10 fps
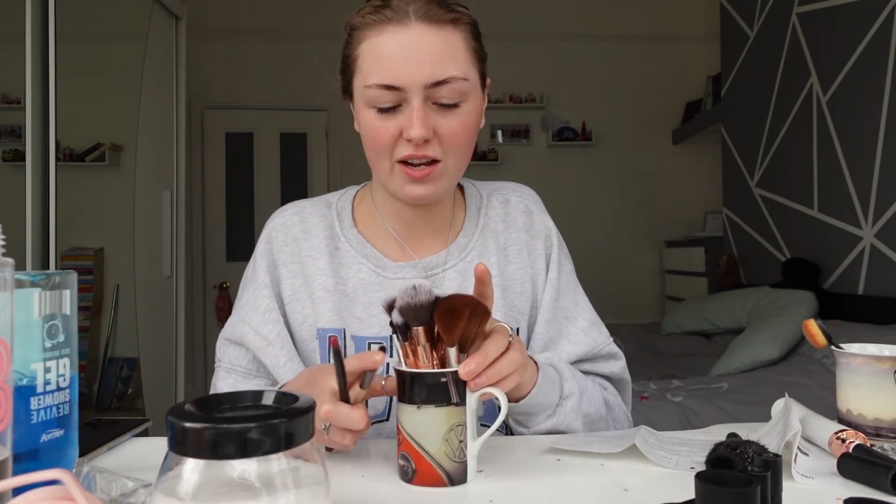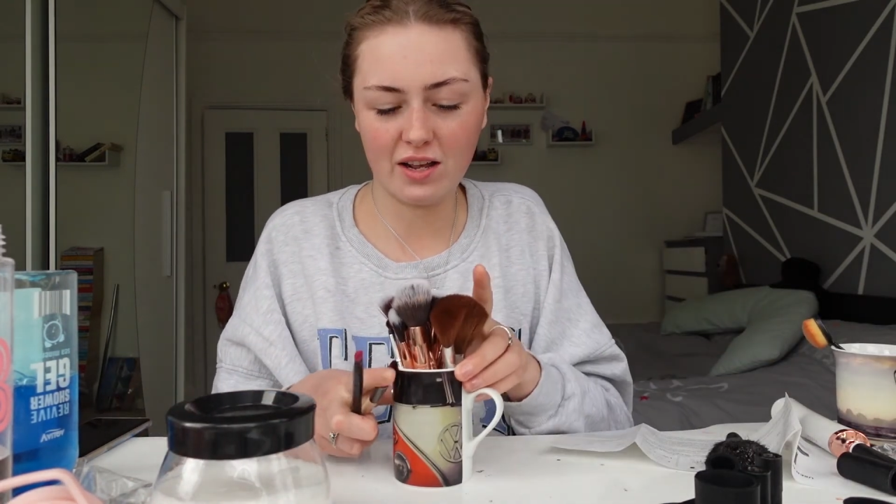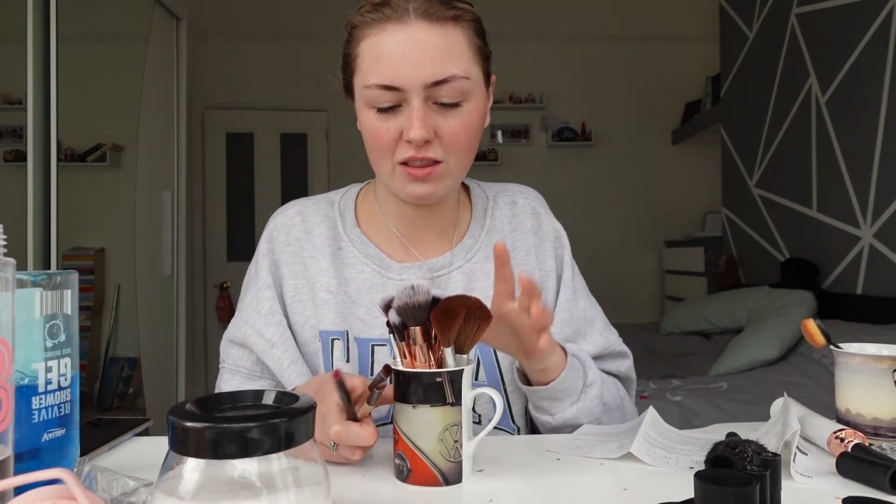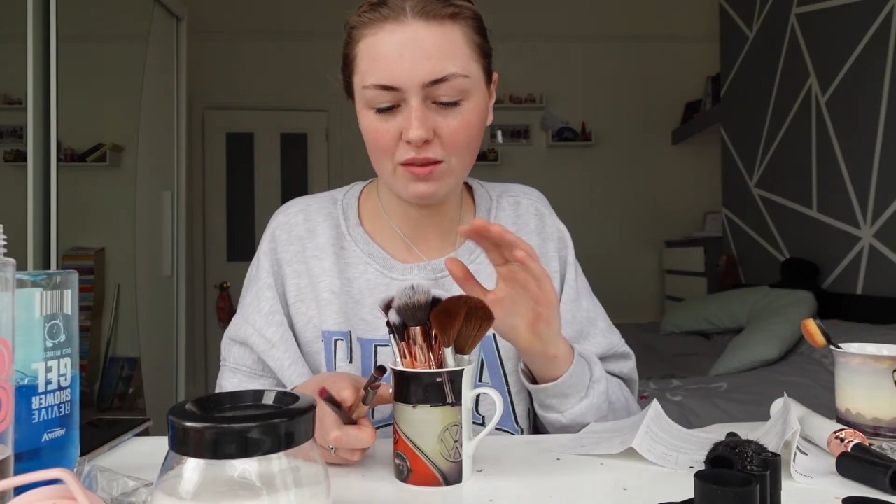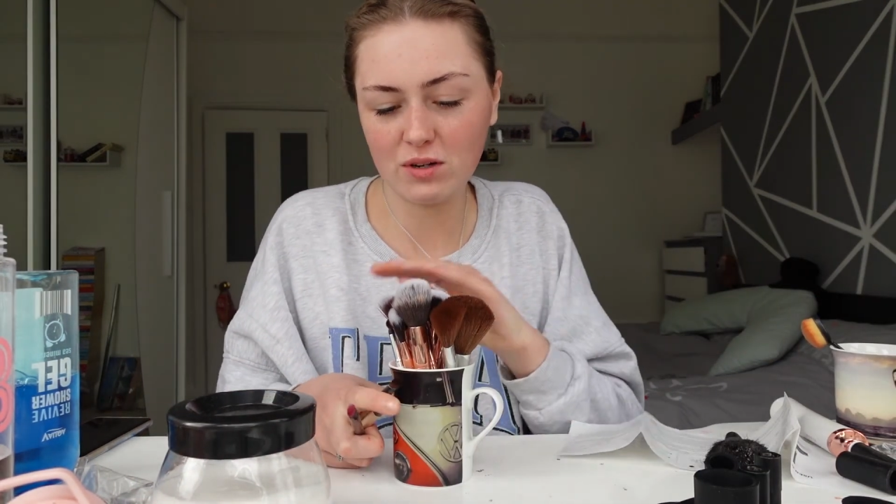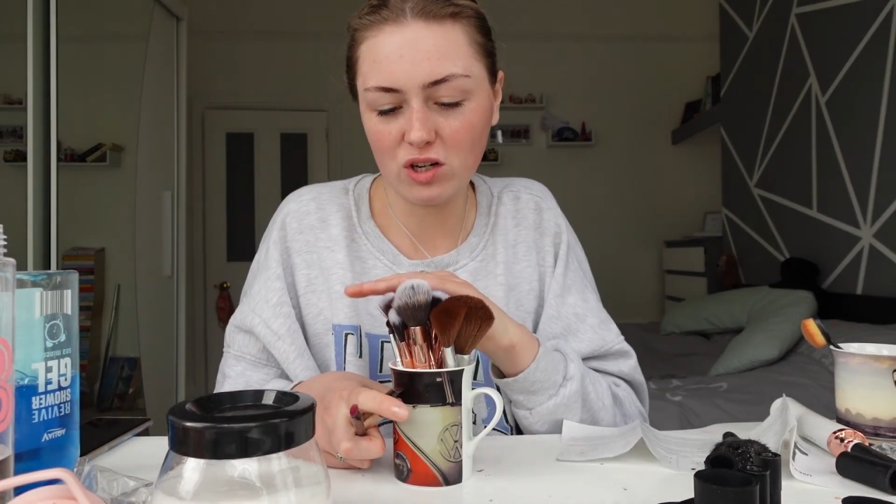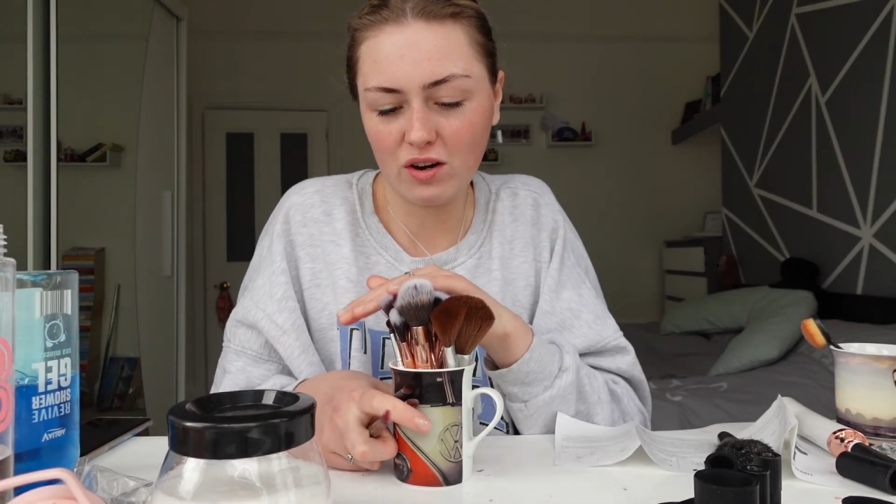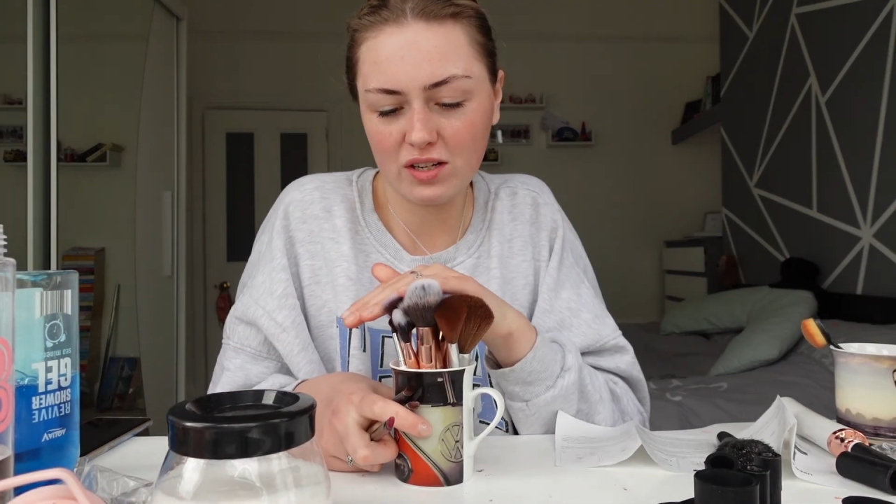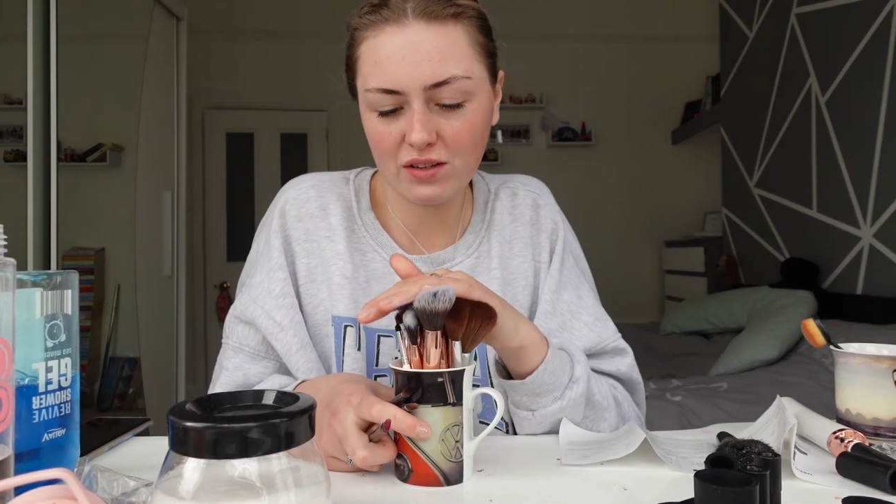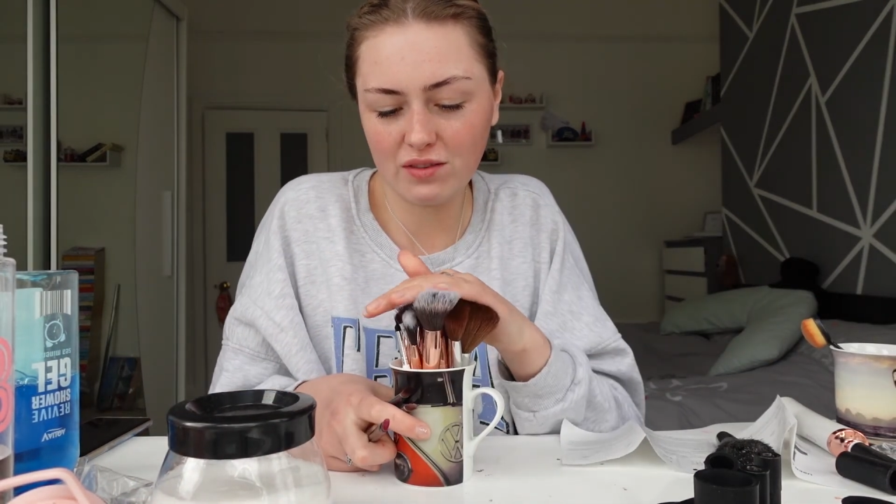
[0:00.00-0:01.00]
and the
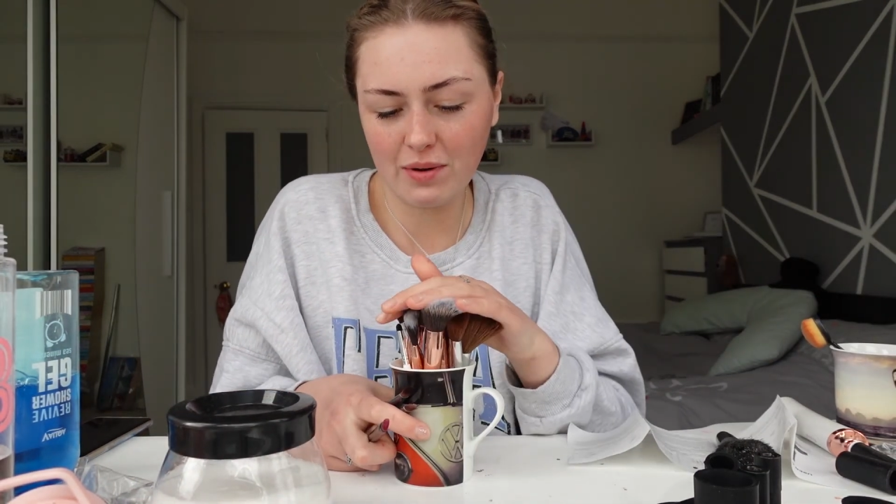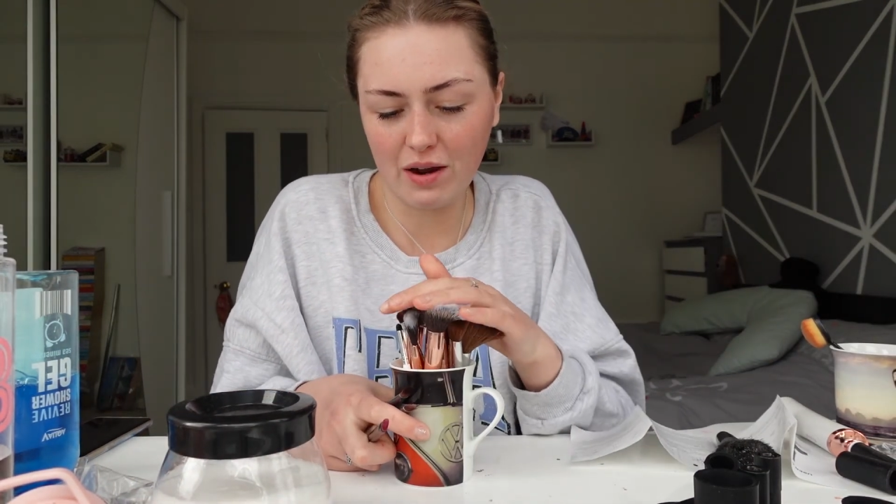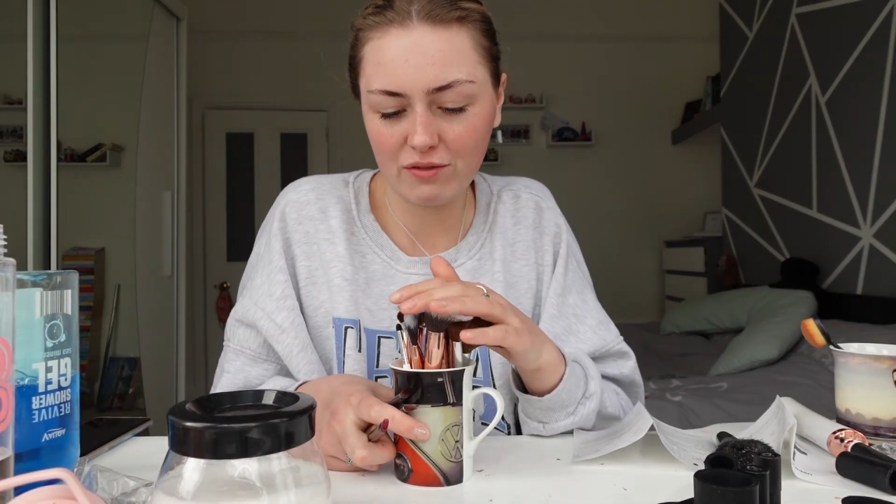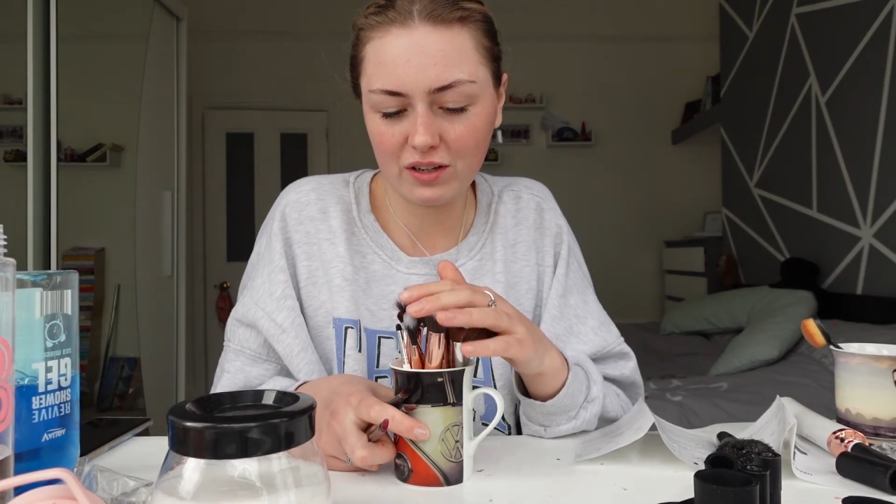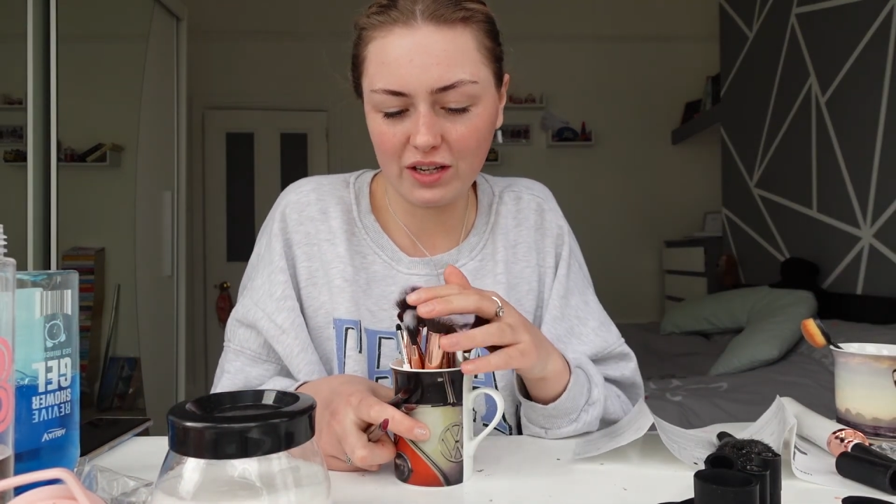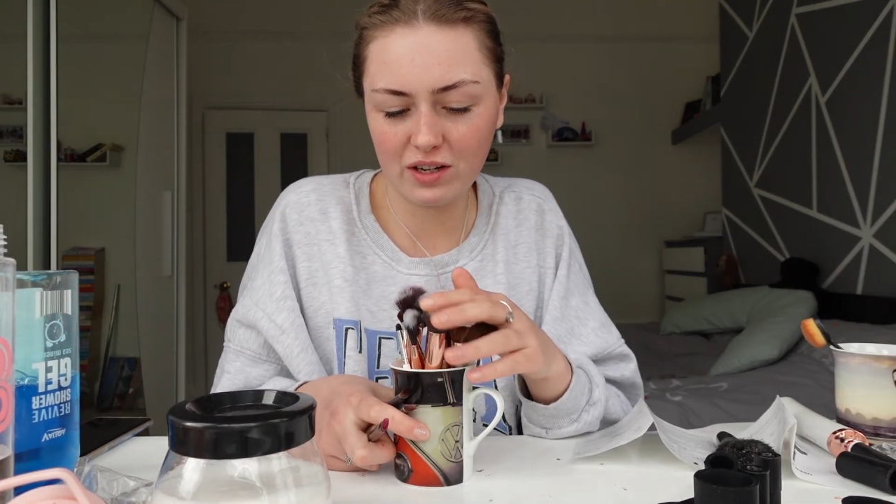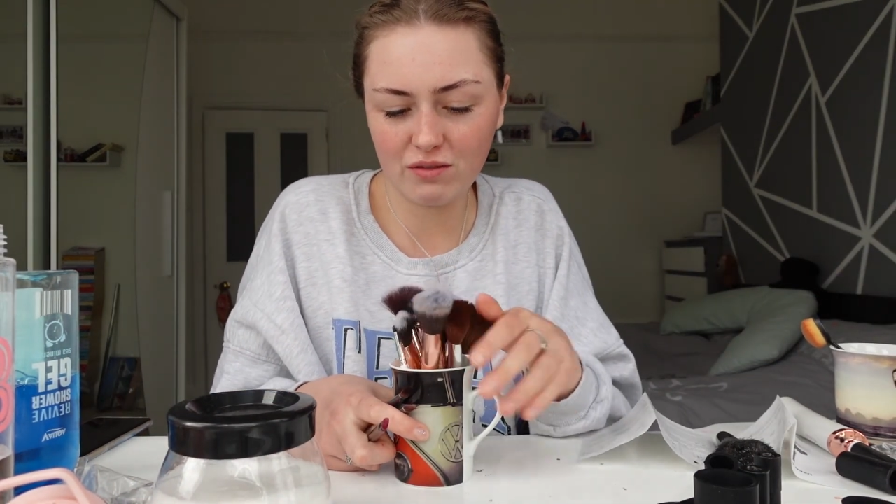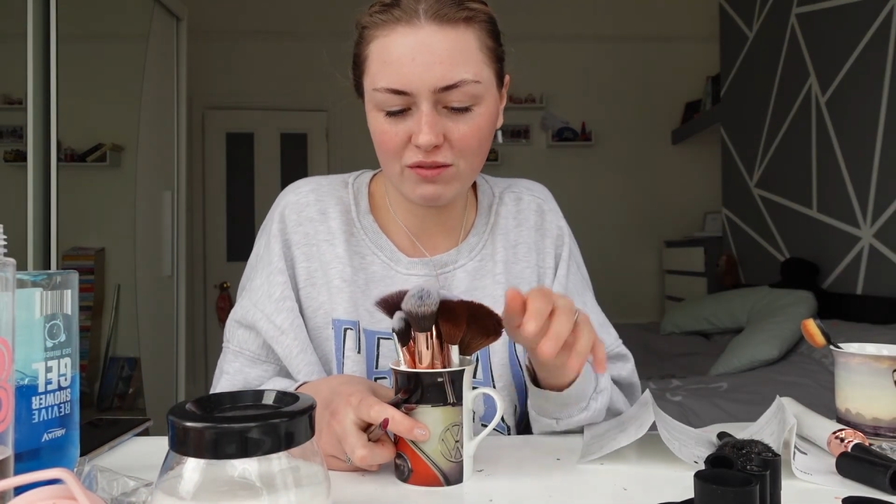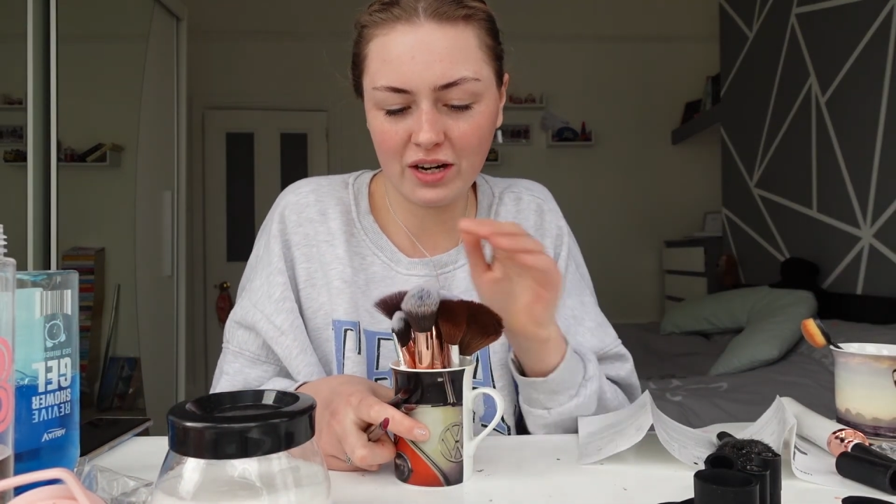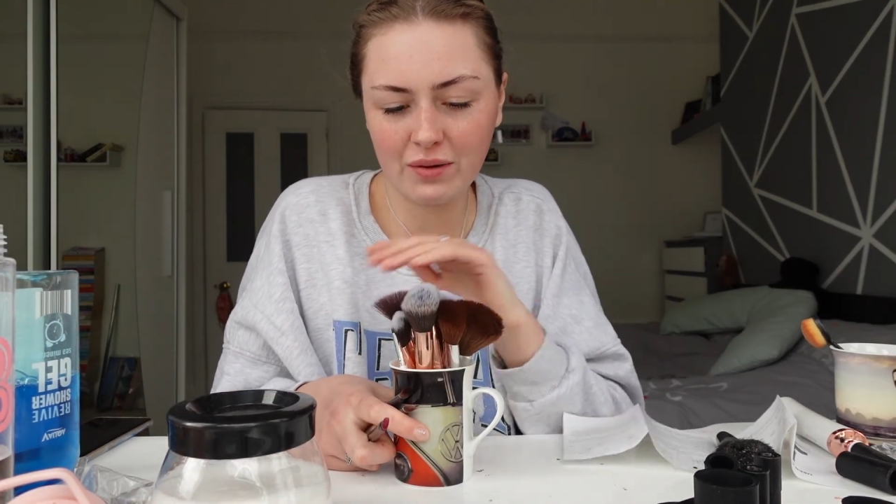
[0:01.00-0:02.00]
majority of them have cleaned
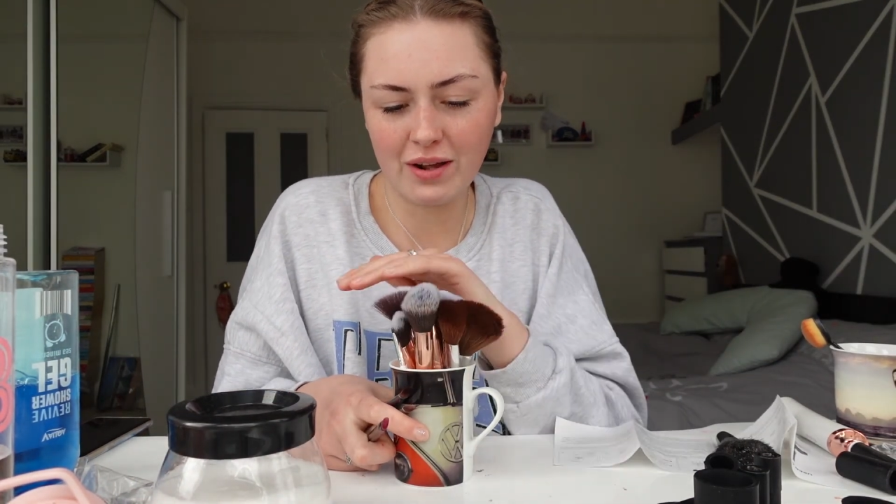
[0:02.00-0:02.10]
up really